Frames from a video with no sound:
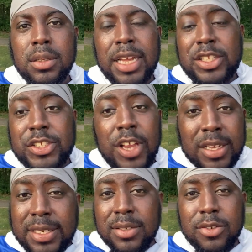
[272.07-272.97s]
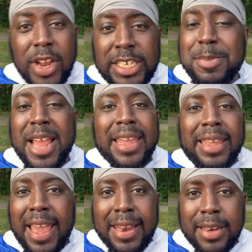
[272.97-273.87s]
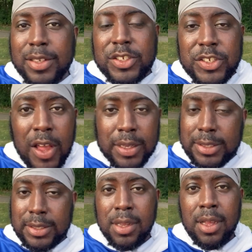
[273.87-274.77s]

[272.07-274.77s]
It sucks. Trust me, I get it. It sucks.